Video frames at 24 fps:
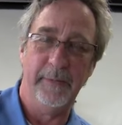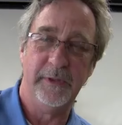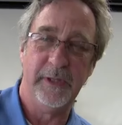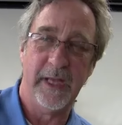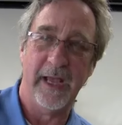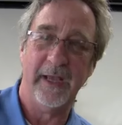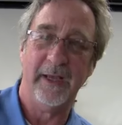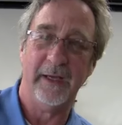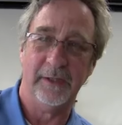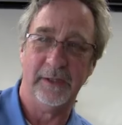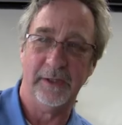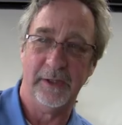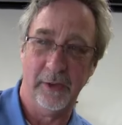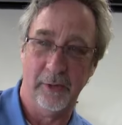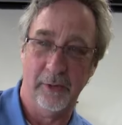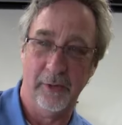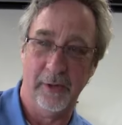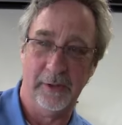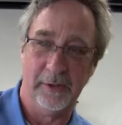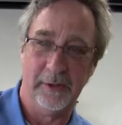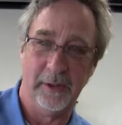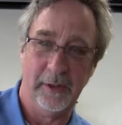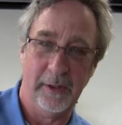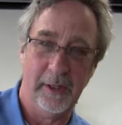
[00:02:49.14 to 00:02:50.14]
take us
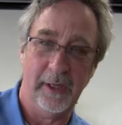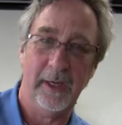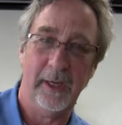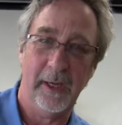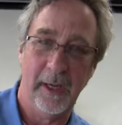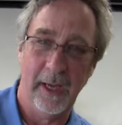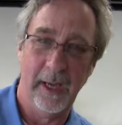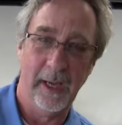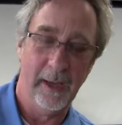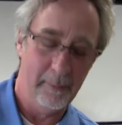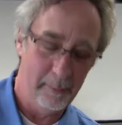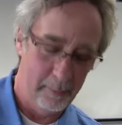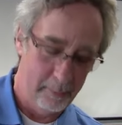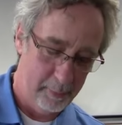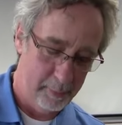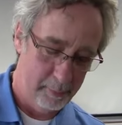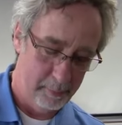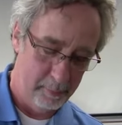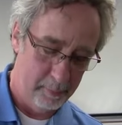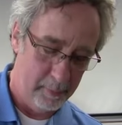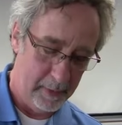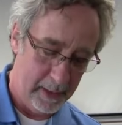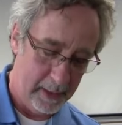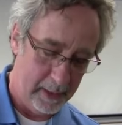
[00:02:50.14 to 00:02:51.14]
seriously
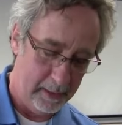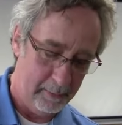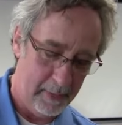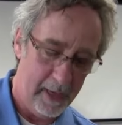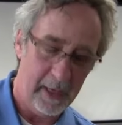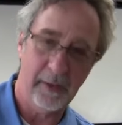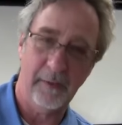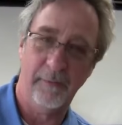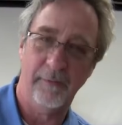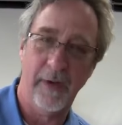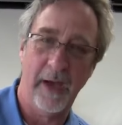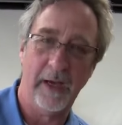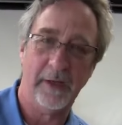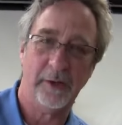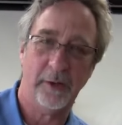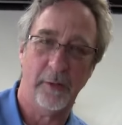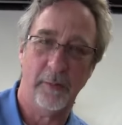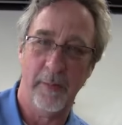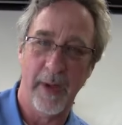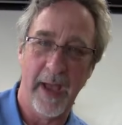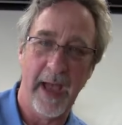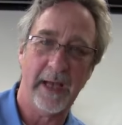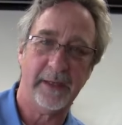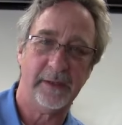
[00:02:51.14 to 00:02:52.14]
and manufacture
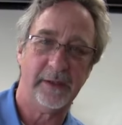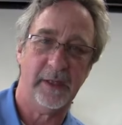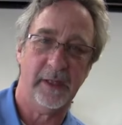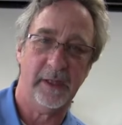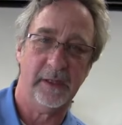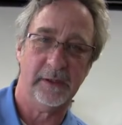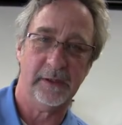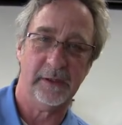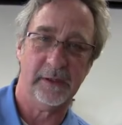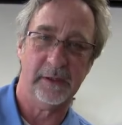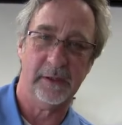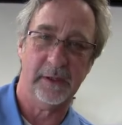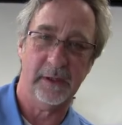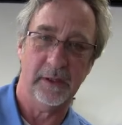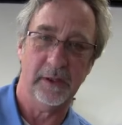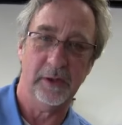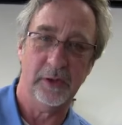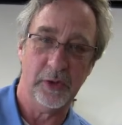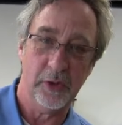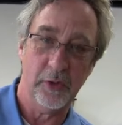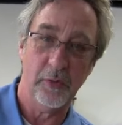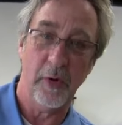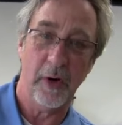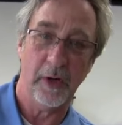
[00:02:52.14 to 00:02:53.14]
baskets
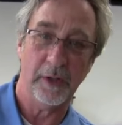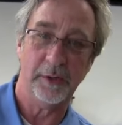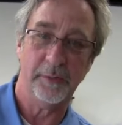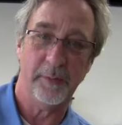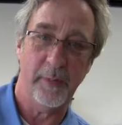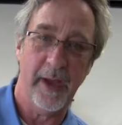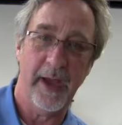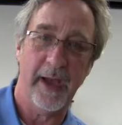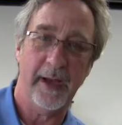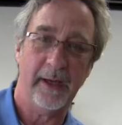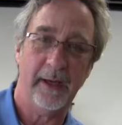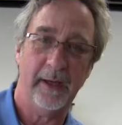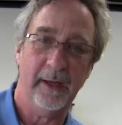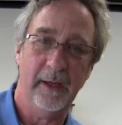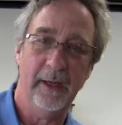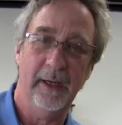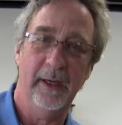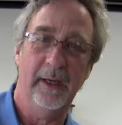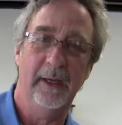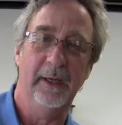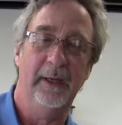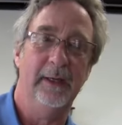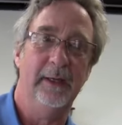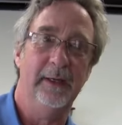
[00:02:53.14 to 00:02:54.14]
to our spec
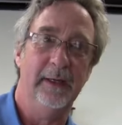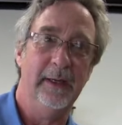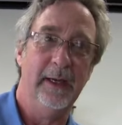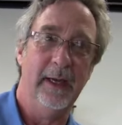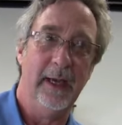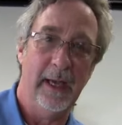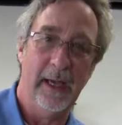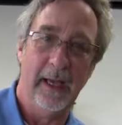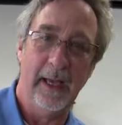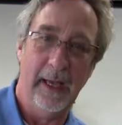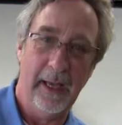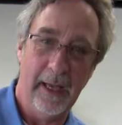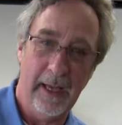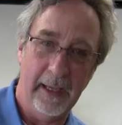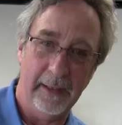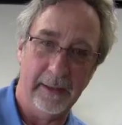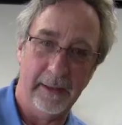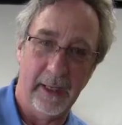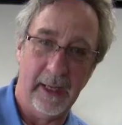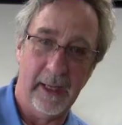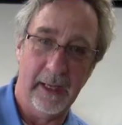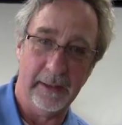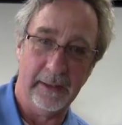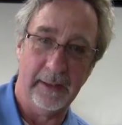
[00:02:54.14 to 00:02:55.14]

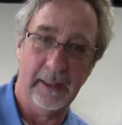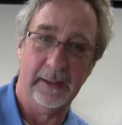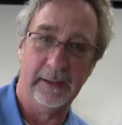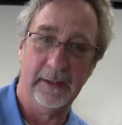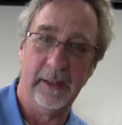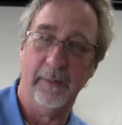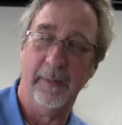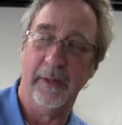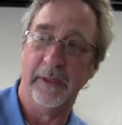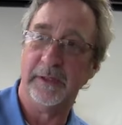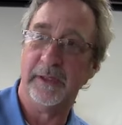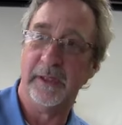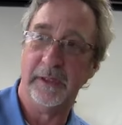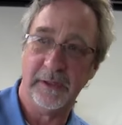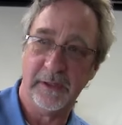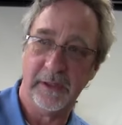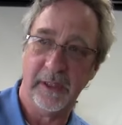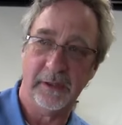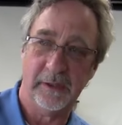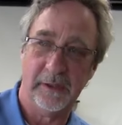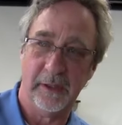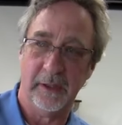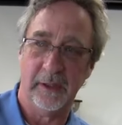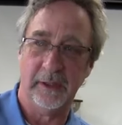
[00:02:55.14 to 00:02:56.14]
and get them as
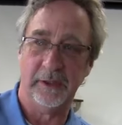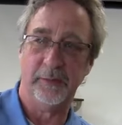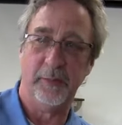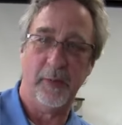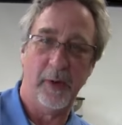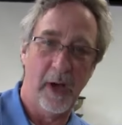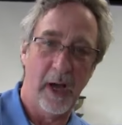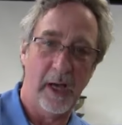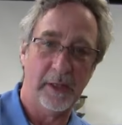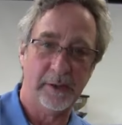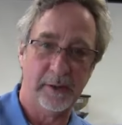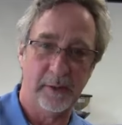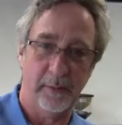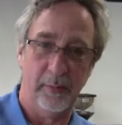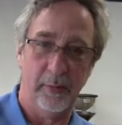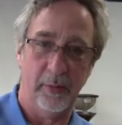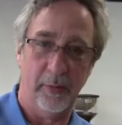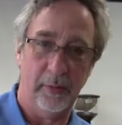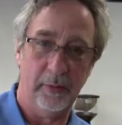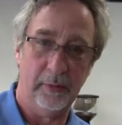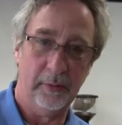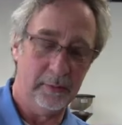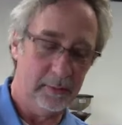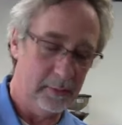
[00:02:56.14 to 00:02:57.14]
consistent as
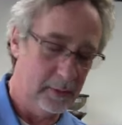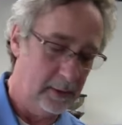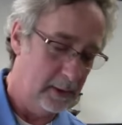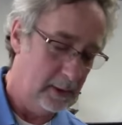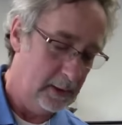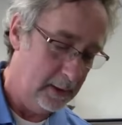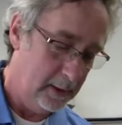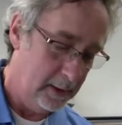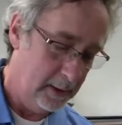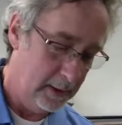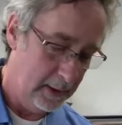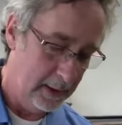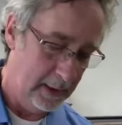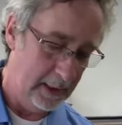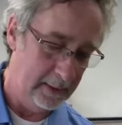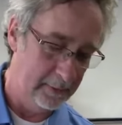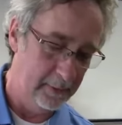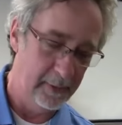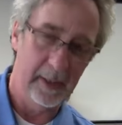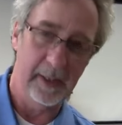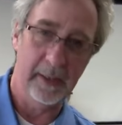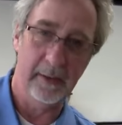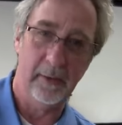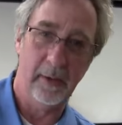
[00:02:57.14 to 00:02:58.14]
possible.
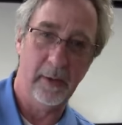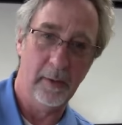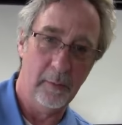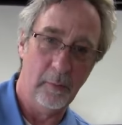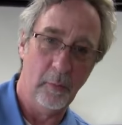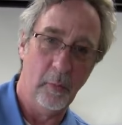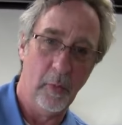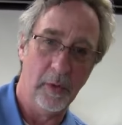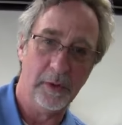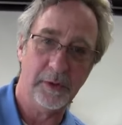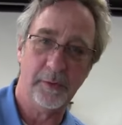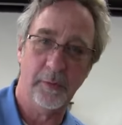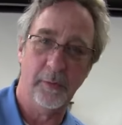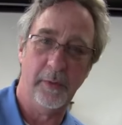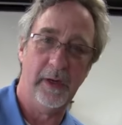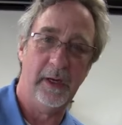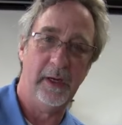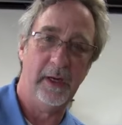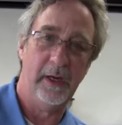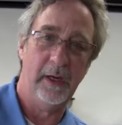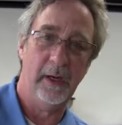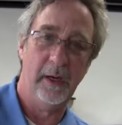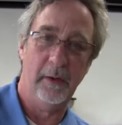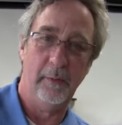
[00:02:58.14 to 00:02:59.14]
And then once
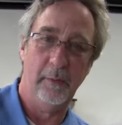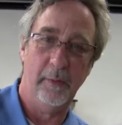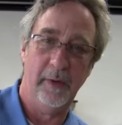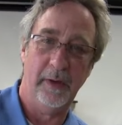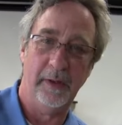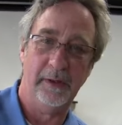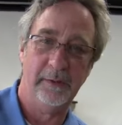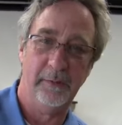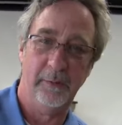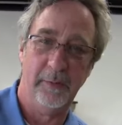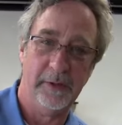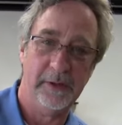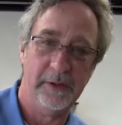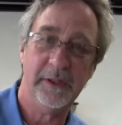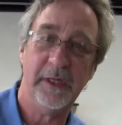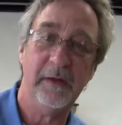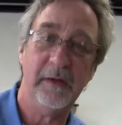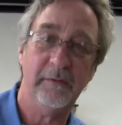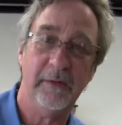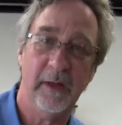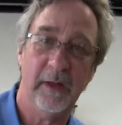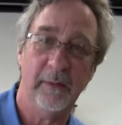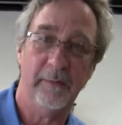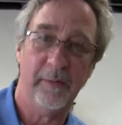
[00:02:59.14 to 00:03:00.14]
we
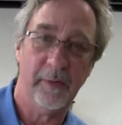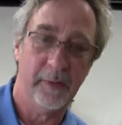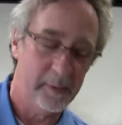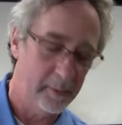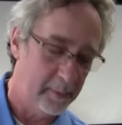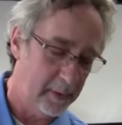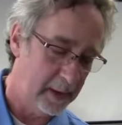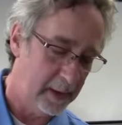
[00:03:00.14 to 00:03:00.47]
received them from the